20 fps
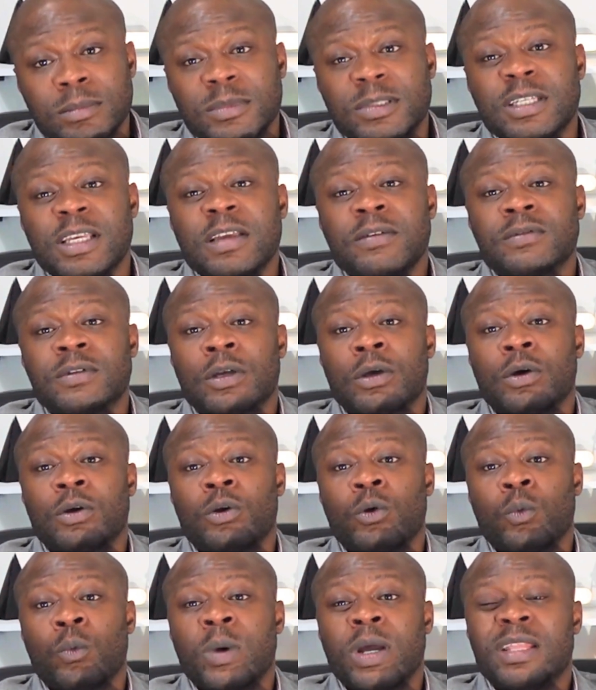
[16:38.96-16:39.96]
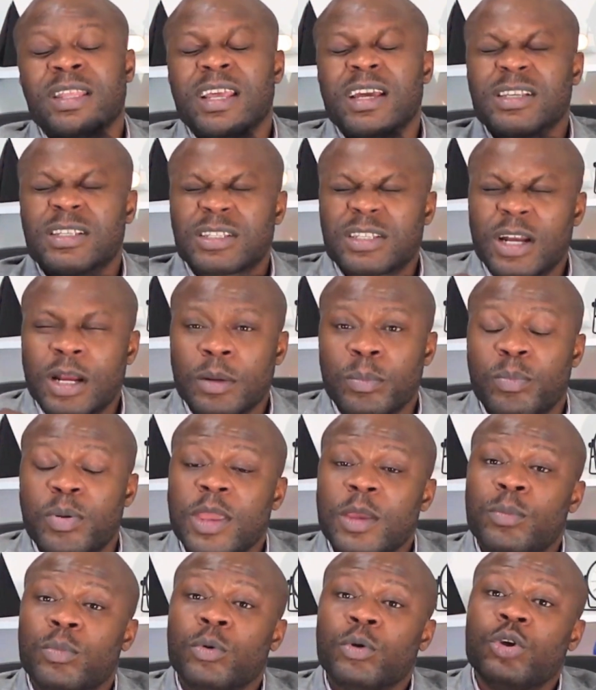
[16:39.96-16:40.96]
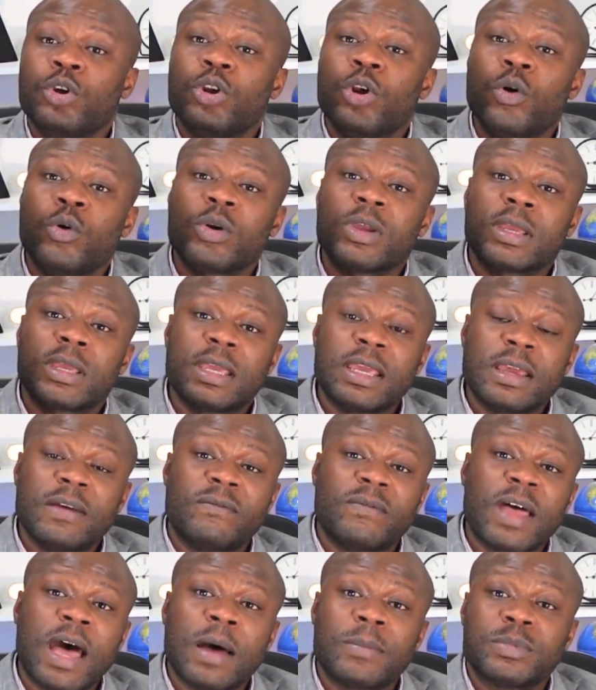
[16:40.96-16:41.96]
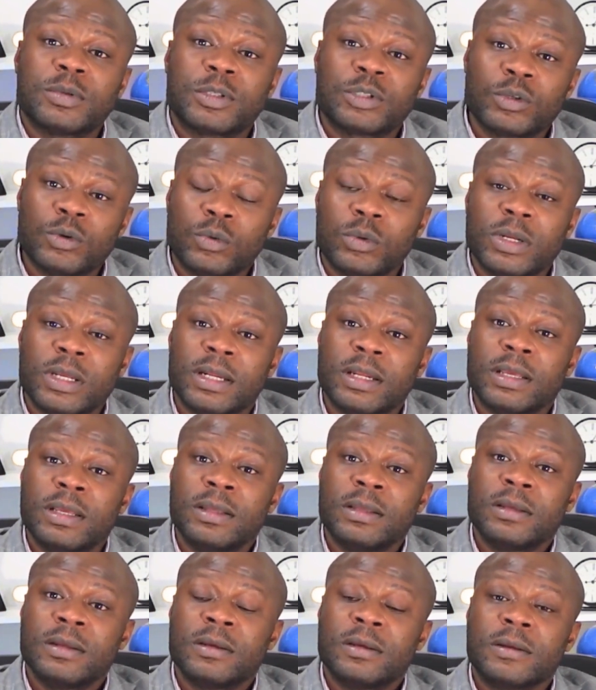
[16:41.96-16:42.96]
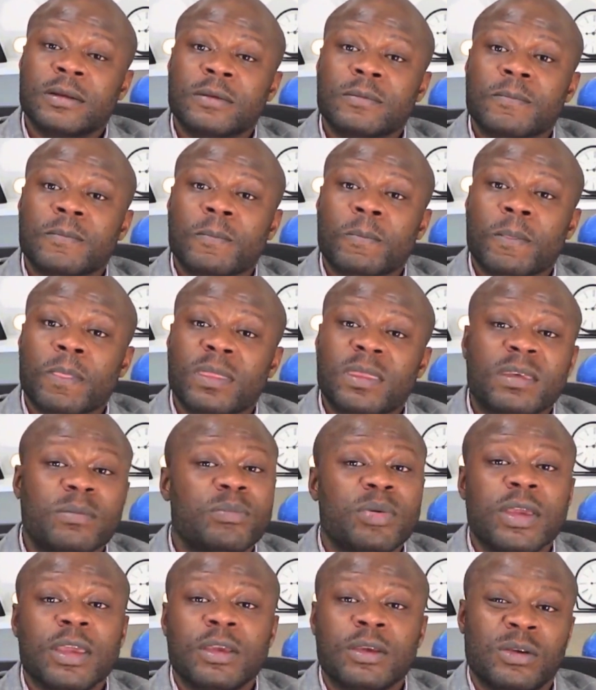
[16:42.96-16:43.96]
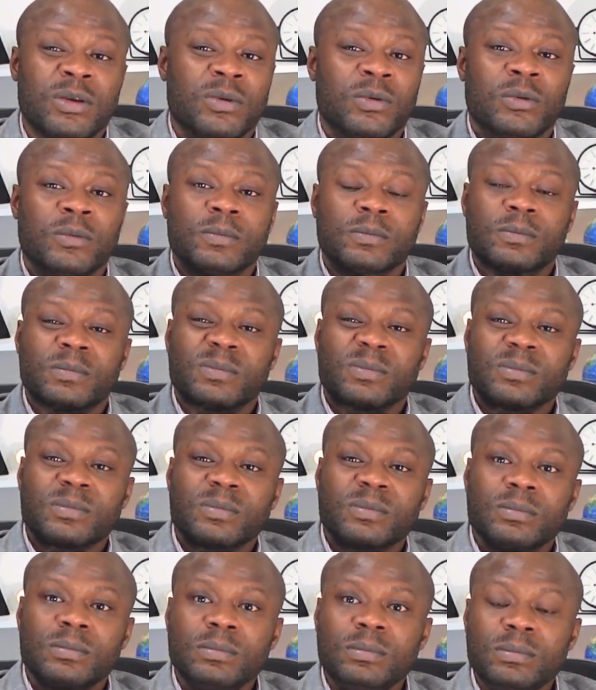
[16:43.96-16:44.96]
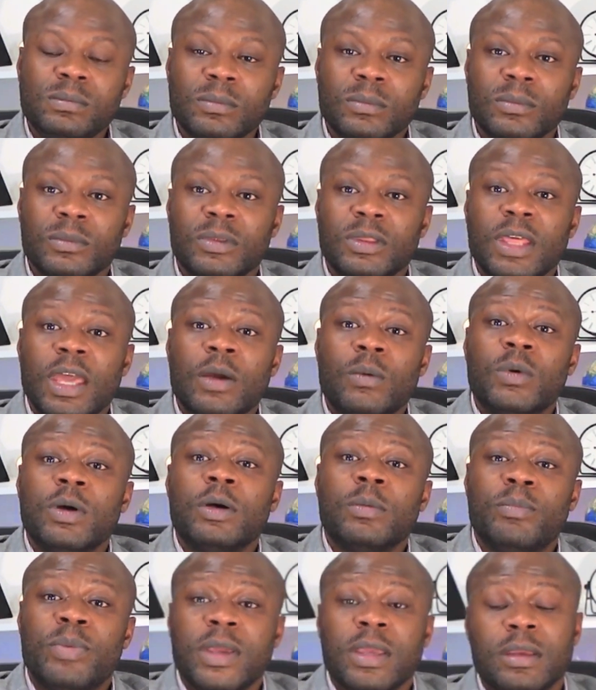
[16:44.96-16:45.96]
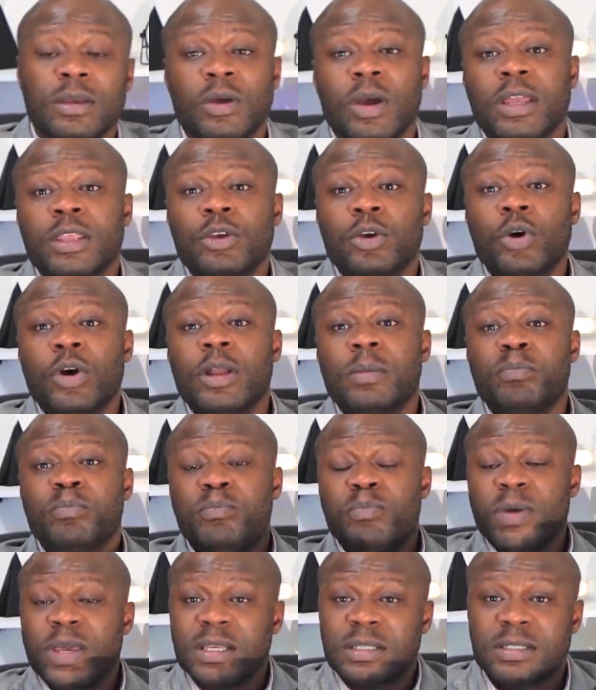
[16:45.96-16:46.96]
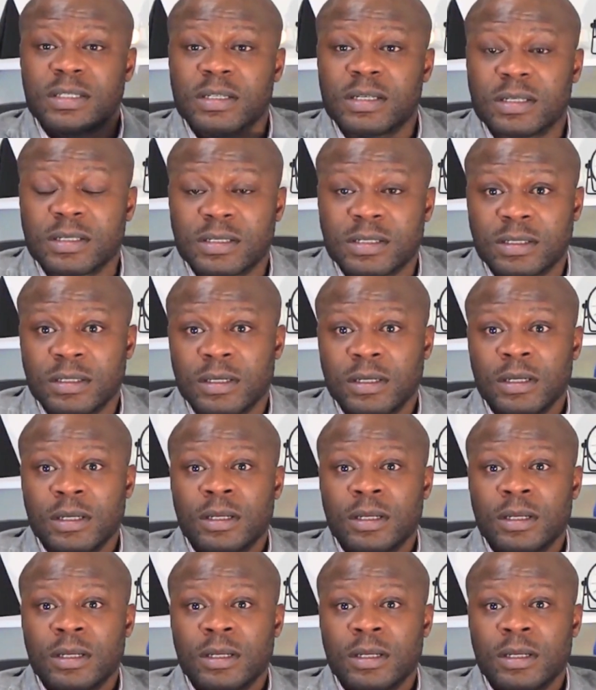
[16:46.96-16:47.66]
Chiefs are gonna win. There are certain people you don't give the opportunity to beat you. They will beat you, and you're in business.